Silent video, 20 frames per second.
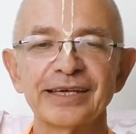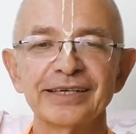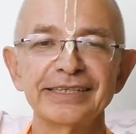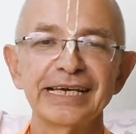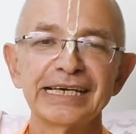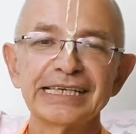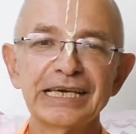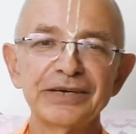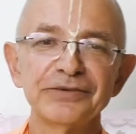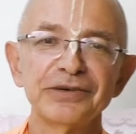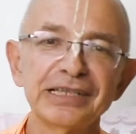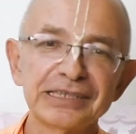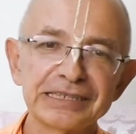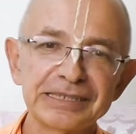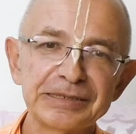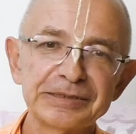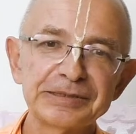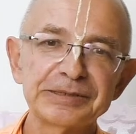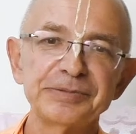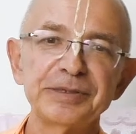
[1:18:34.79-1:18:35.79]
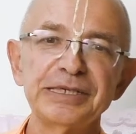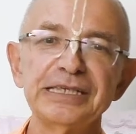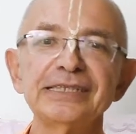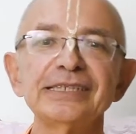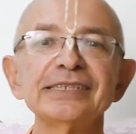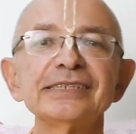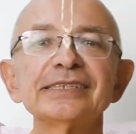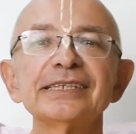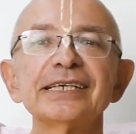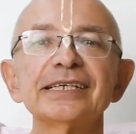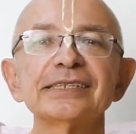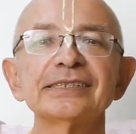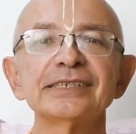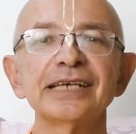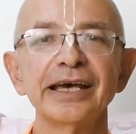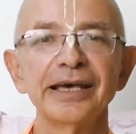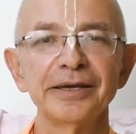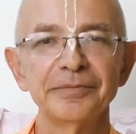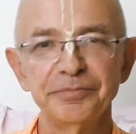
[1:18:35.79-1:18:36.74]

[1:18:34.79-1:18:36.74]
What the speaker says: Yajnavalkya Smriti says,